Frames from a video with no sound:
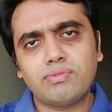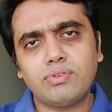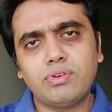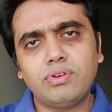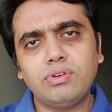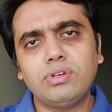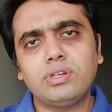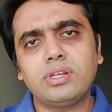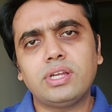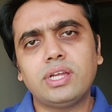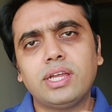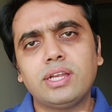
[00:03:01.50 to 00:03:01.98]

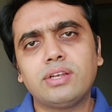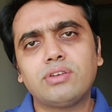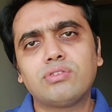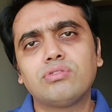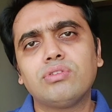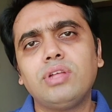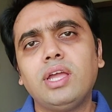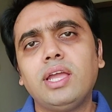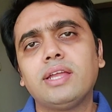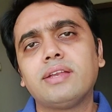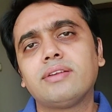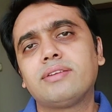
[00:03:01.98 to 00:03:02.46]
fluid into
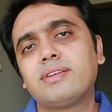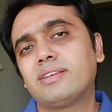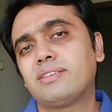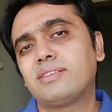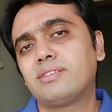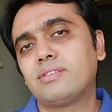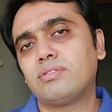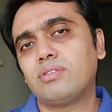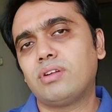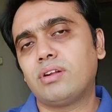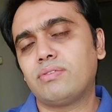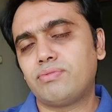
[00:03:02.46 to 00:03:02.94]
the
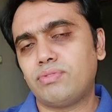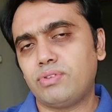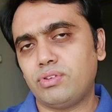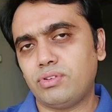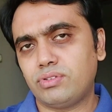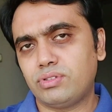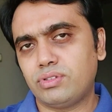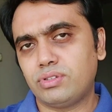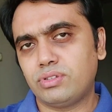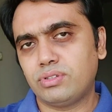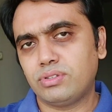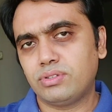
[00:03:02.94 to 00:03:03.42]
intracellular
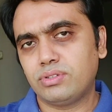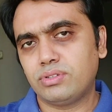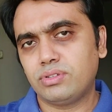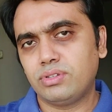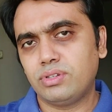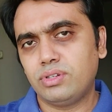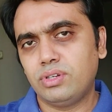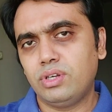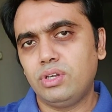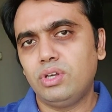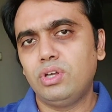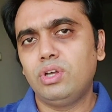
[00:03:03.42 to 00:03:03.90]
fluid.
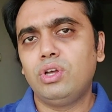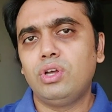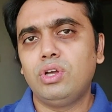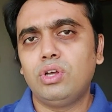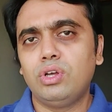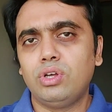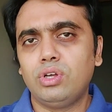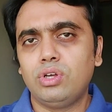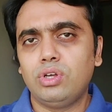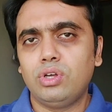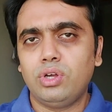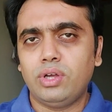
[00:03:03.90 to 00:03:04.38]

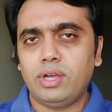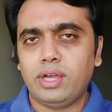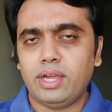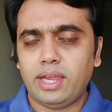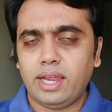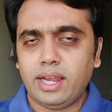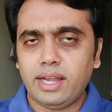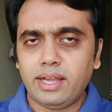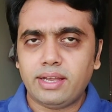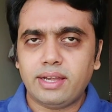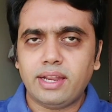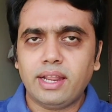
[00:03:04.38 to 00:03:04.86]

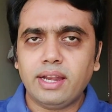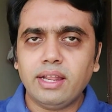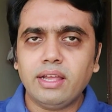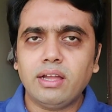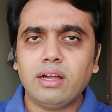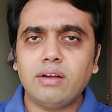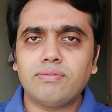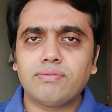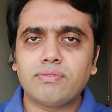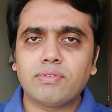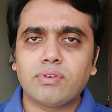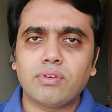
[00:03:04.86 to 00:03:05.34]
Entering
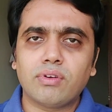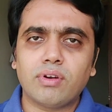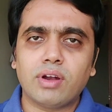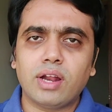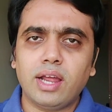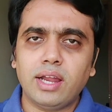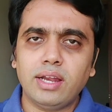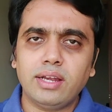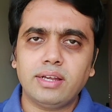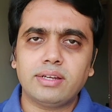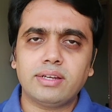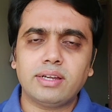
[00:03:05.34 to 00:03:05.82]
of
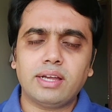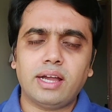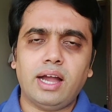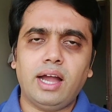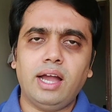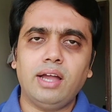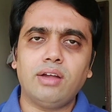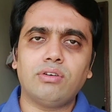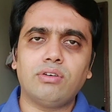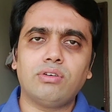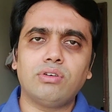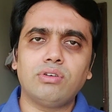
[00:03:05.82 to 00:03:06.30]
chloride
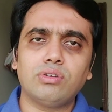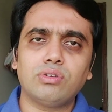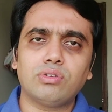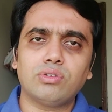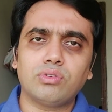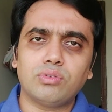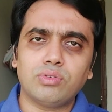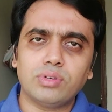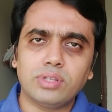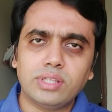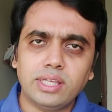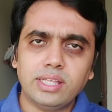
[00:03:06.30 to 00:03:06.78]
ion
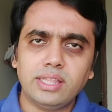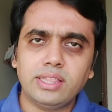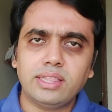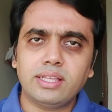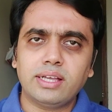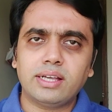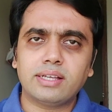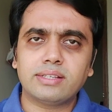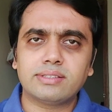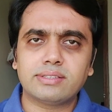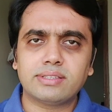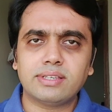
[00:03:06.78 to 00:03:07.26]
within
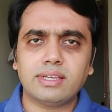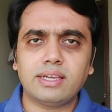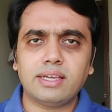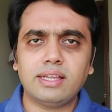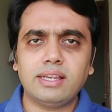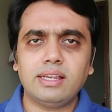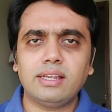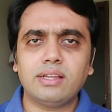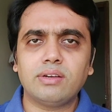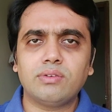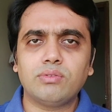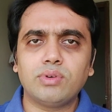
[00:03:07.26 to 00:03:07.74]
the
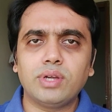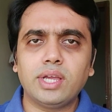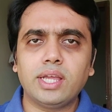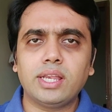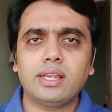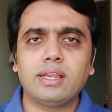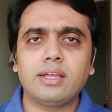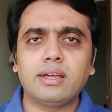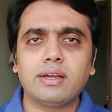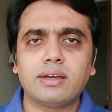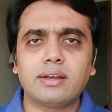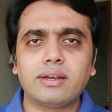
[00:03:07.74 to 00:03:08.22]
cell
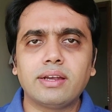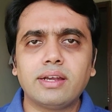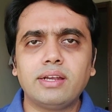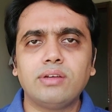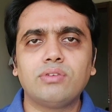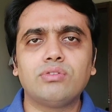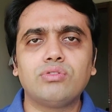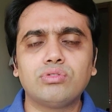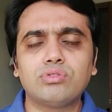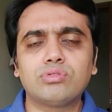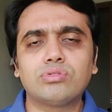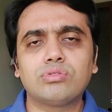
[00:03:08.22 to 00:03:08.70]
will
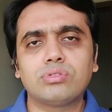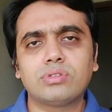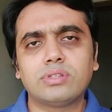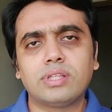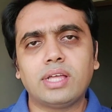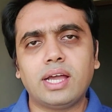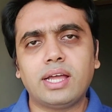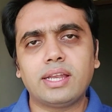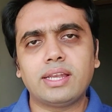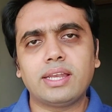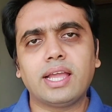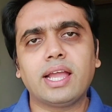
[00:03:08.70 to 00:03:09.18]
reduce
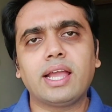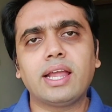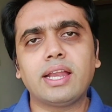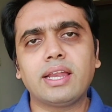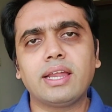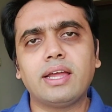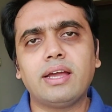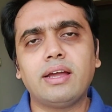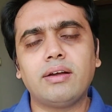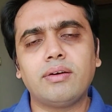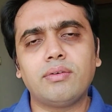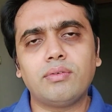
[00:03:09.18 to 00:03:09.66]
the
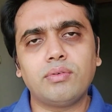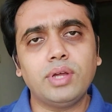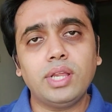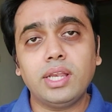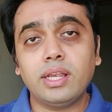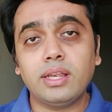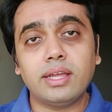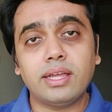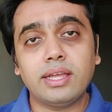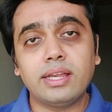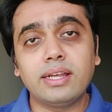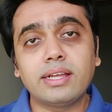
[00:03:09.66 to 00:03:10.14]

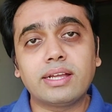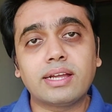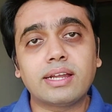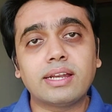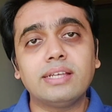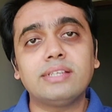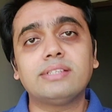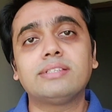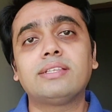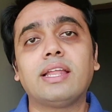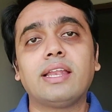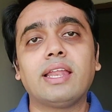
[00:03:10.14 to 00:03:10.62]
will
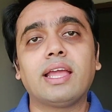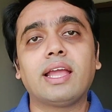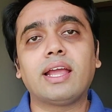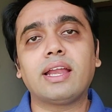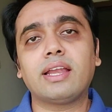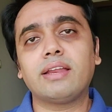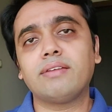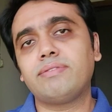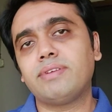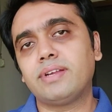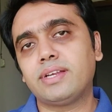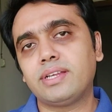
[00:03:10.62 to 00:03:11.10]
increase the
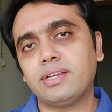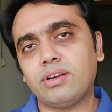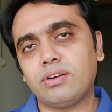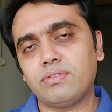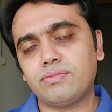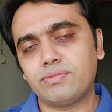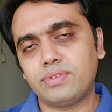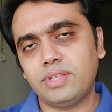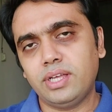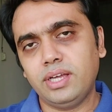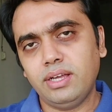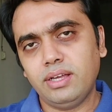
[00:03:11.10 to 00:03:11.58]
negativity
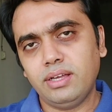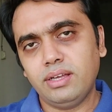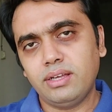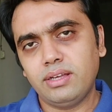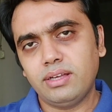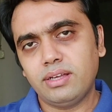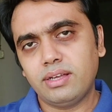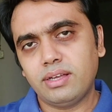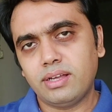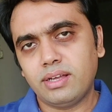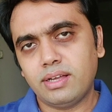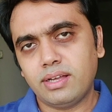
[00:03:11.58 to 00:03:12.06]
of the
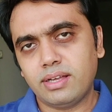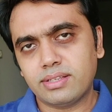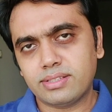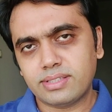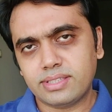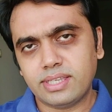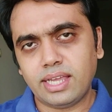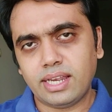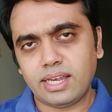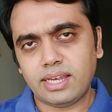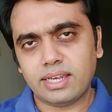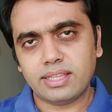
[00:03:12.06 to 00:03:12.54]

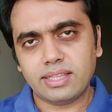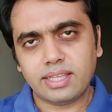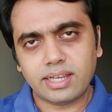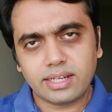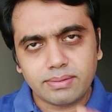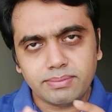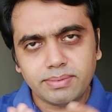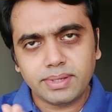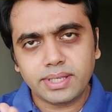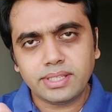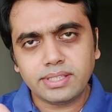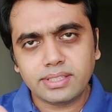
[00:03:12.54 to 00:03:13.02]
cell.
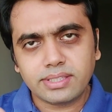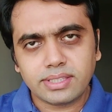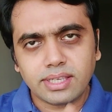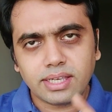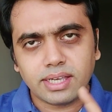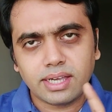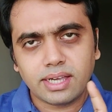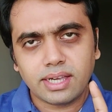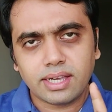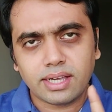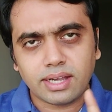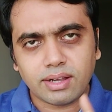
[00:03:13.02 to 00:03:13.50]
That means
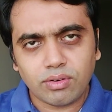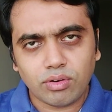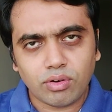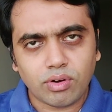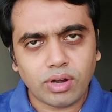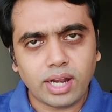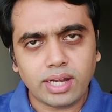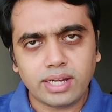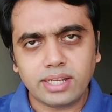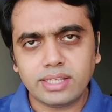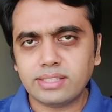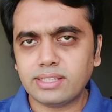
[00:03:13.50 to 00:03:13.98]

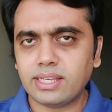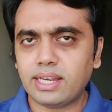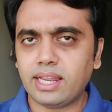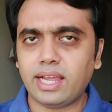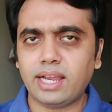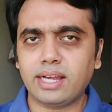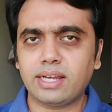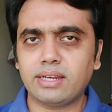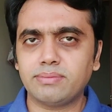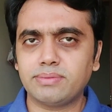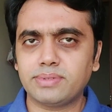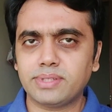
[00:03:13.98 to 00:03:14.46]
chloride is a
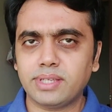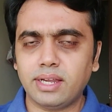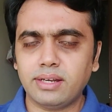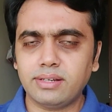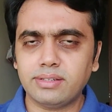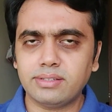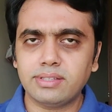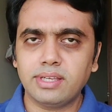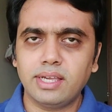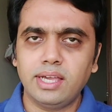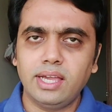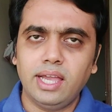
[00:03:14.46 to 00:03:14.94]
negative
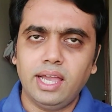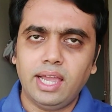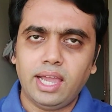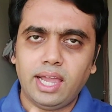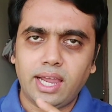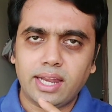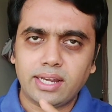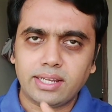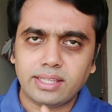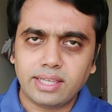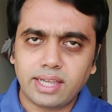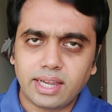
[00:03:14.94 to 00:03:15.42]
charge,
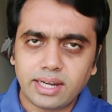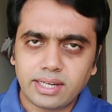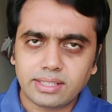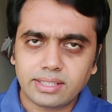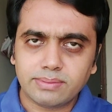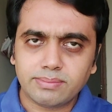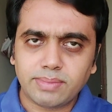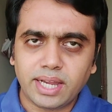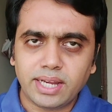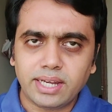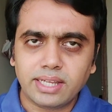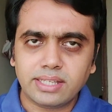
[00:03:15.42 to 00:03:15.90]
and there is
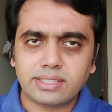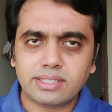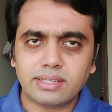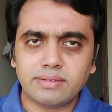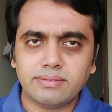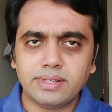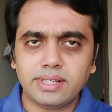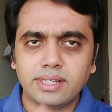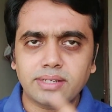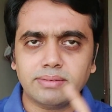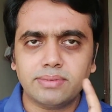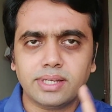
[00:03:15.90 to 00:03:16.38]
minus
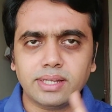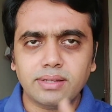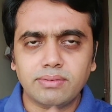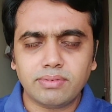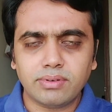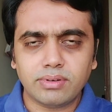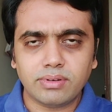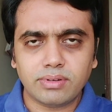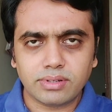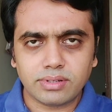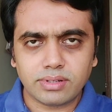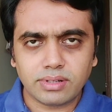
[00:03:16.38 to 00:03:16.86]
70
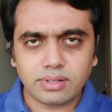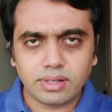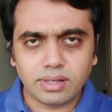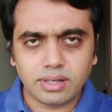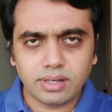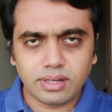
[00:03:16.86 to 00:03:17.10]
millivolt